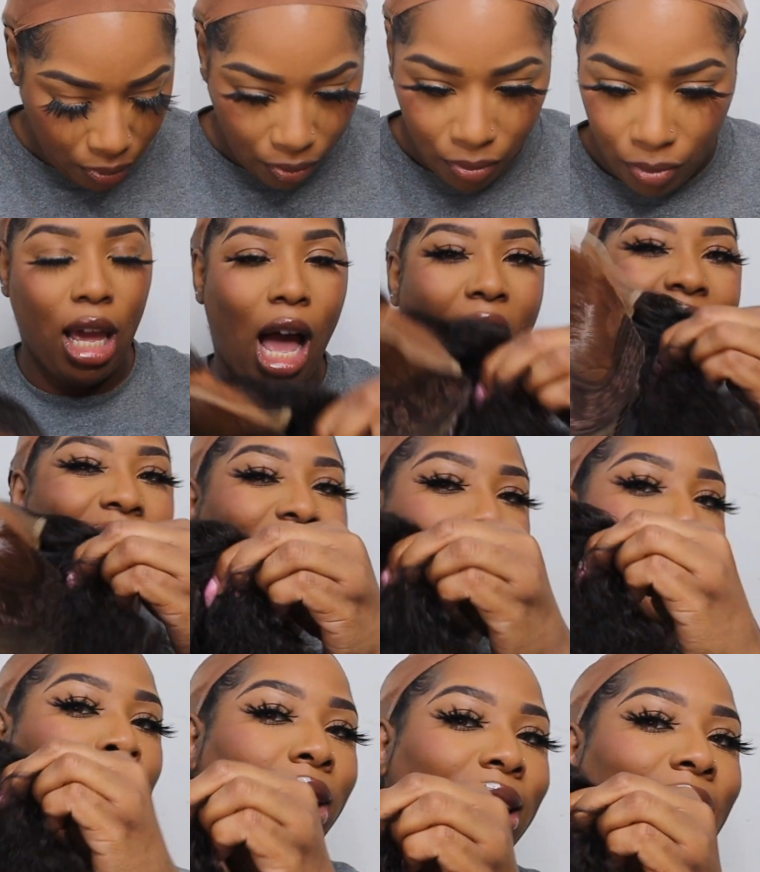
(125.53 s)

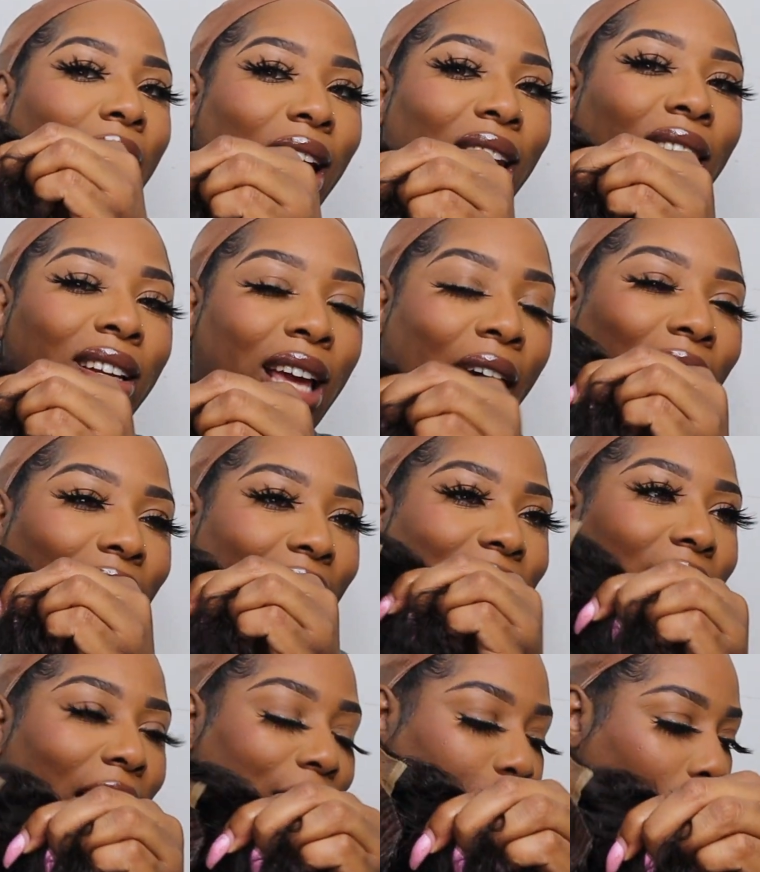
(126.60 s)
You just kind of got to let
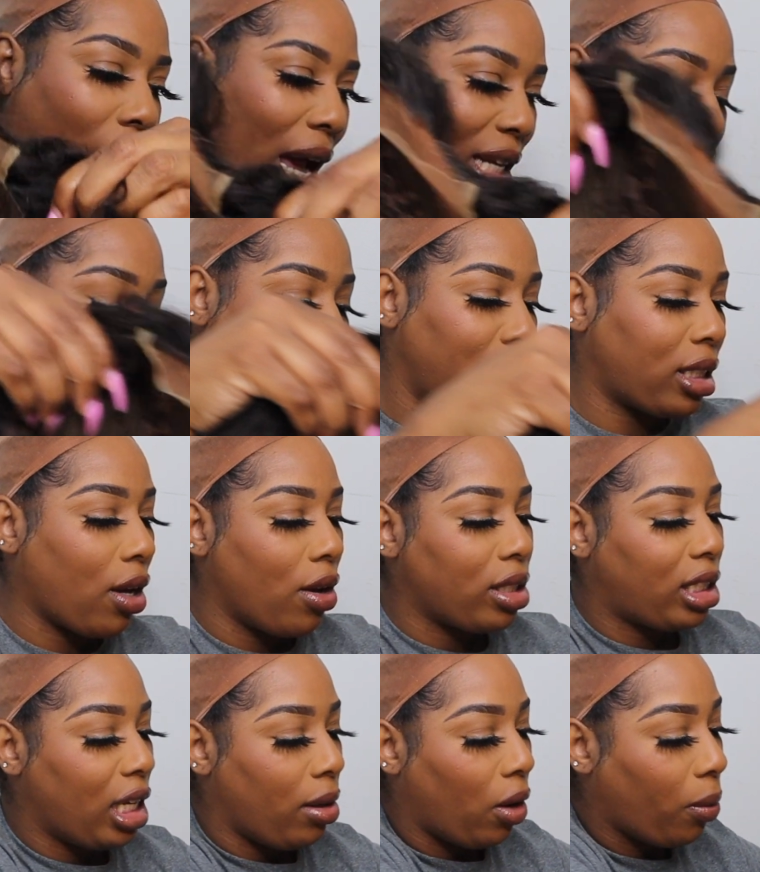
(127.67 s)
that dry. So I'm just going to
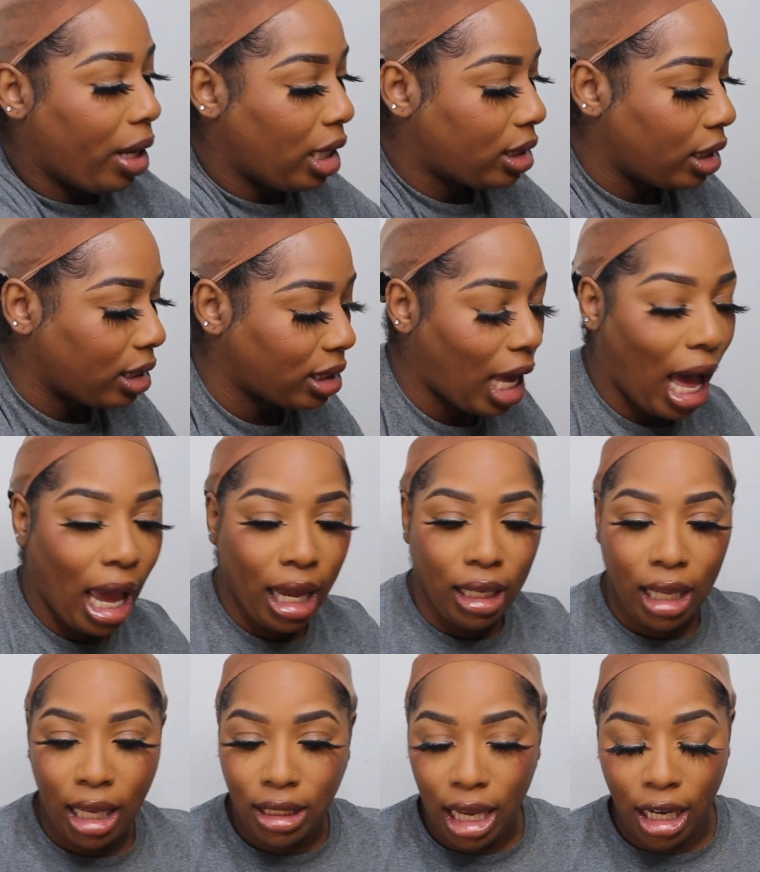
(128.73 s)
sit the wig to the side and
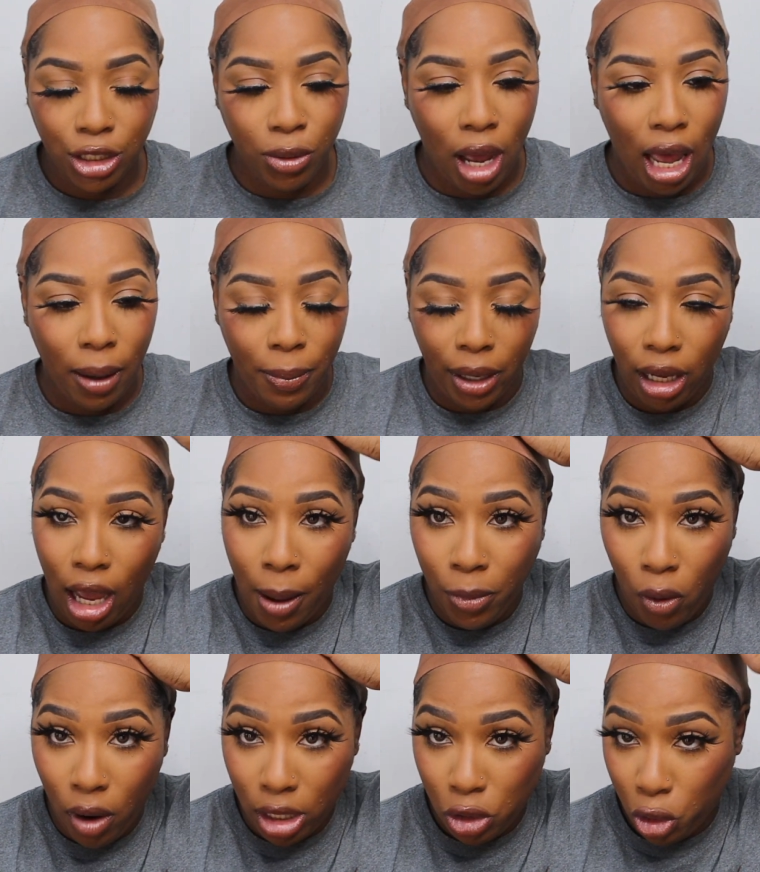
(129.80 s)
let that dry. But I'm
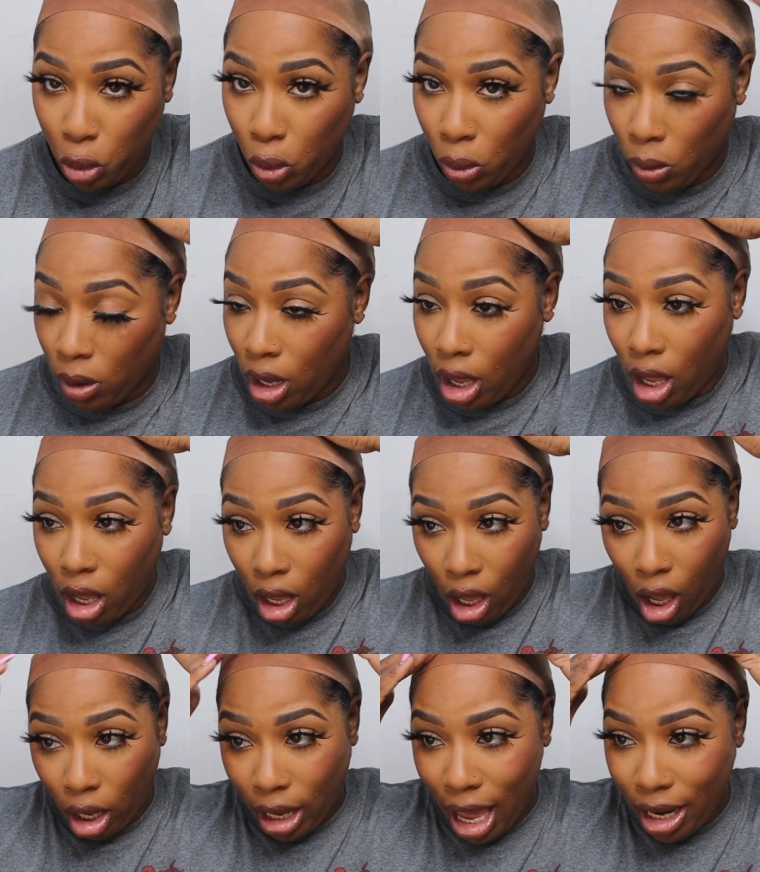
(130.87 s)
going to
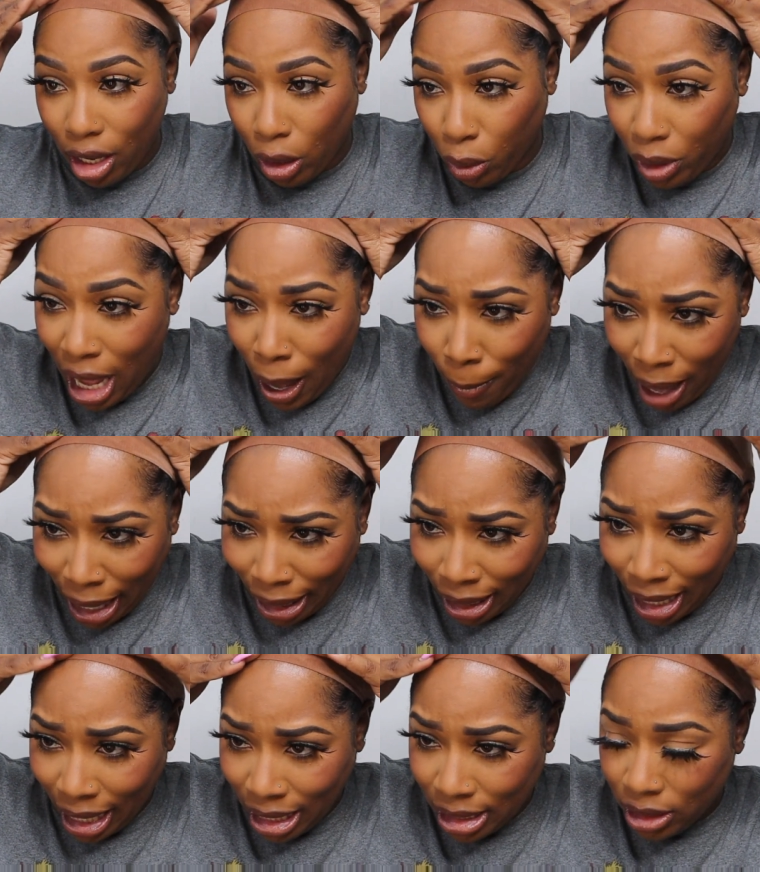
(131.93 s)
kind of glue down my
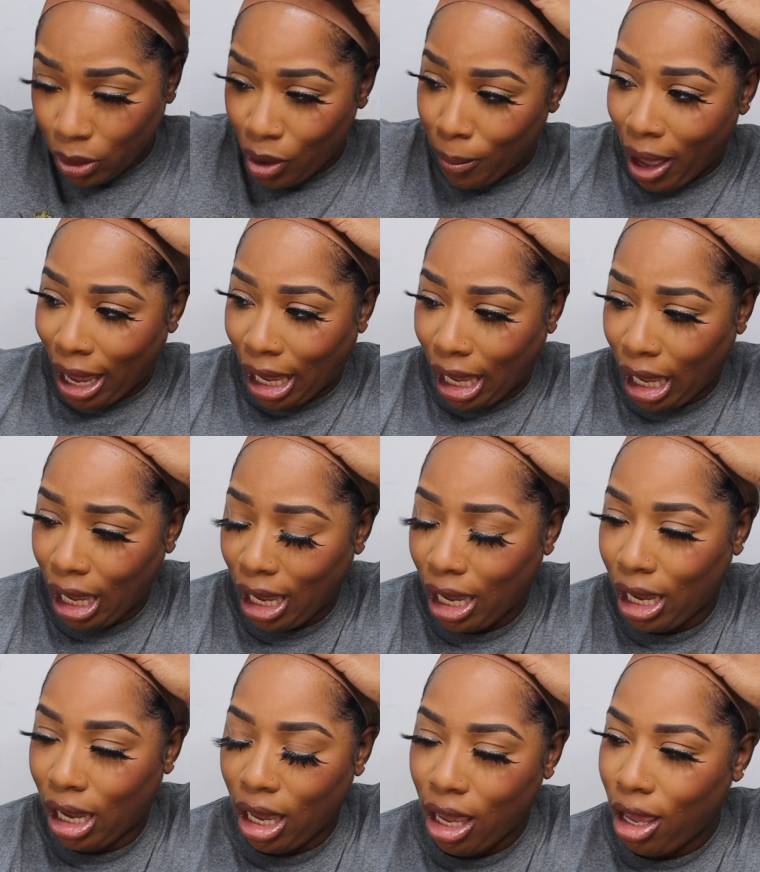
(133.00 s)
lace on my
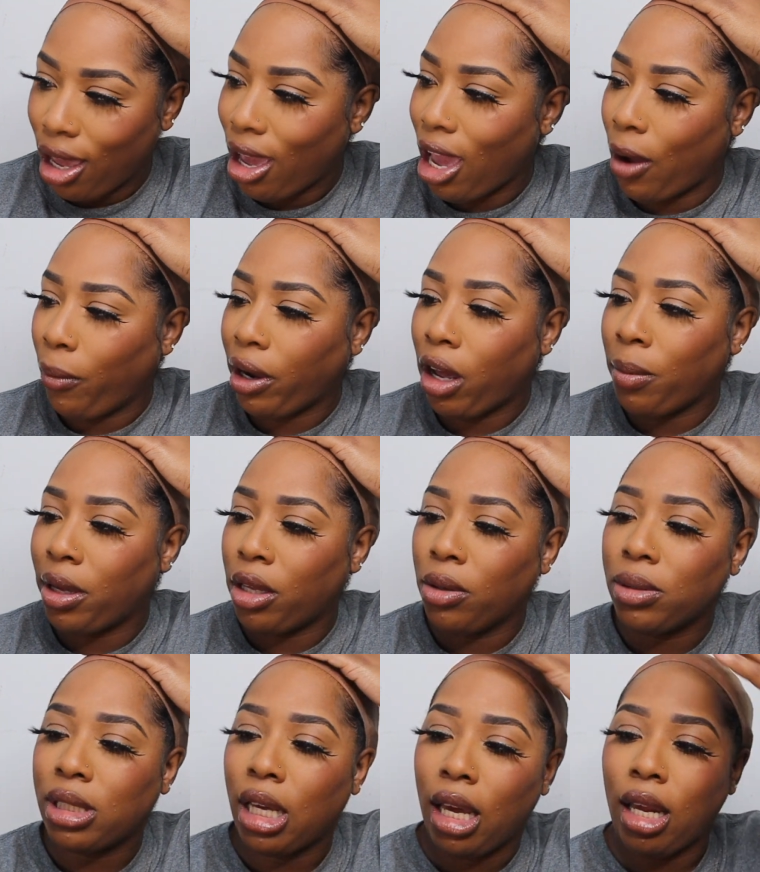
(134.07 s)
head. And we're going to be
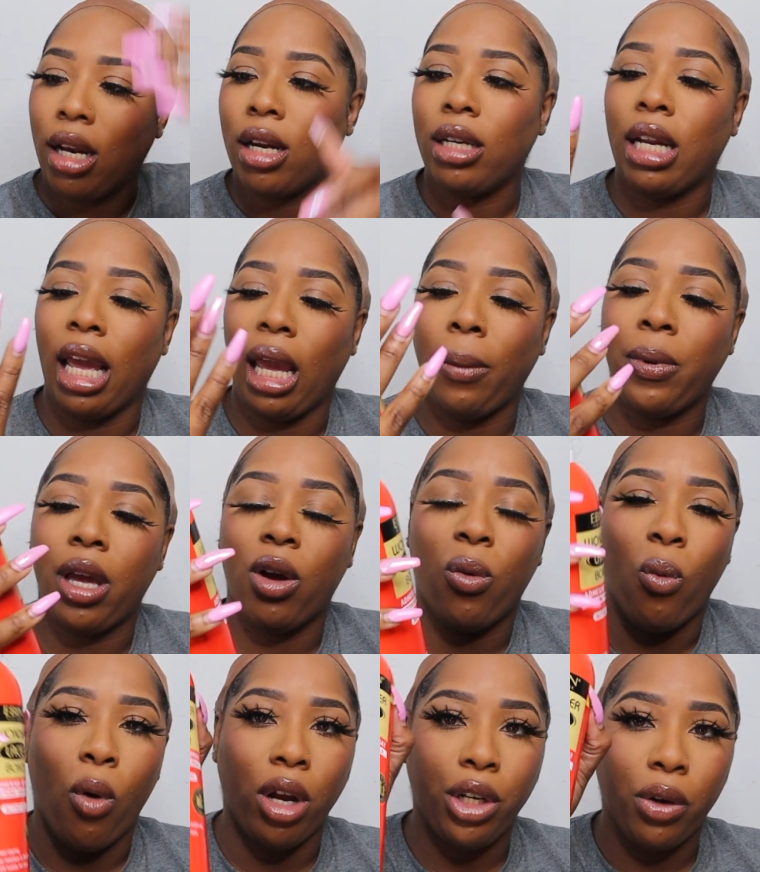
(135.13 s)
using the
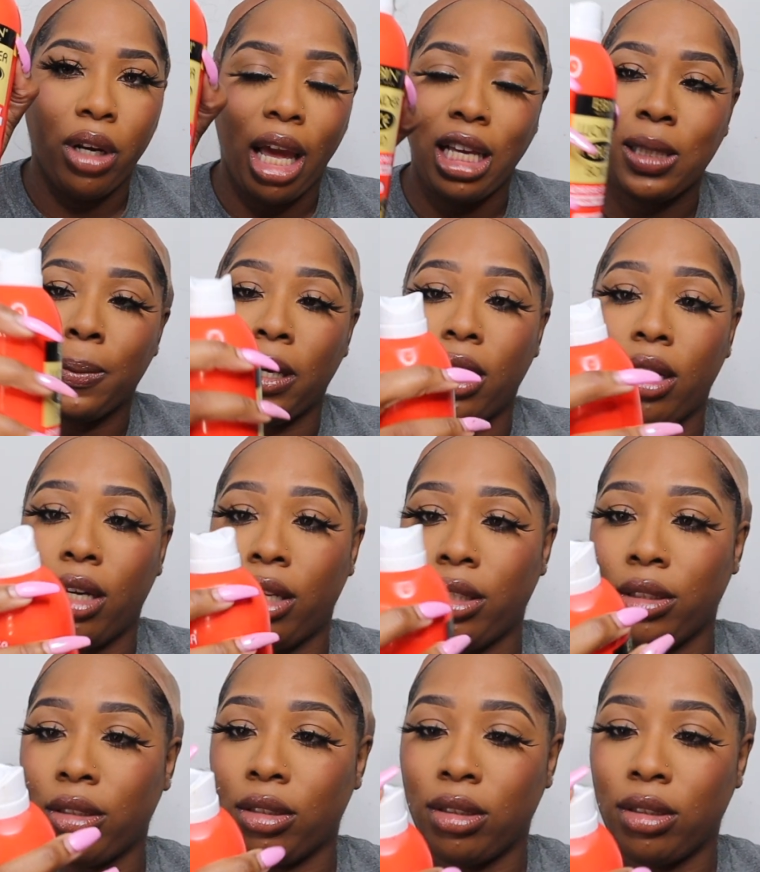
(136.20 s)
EBIN Wonder Lace Bun.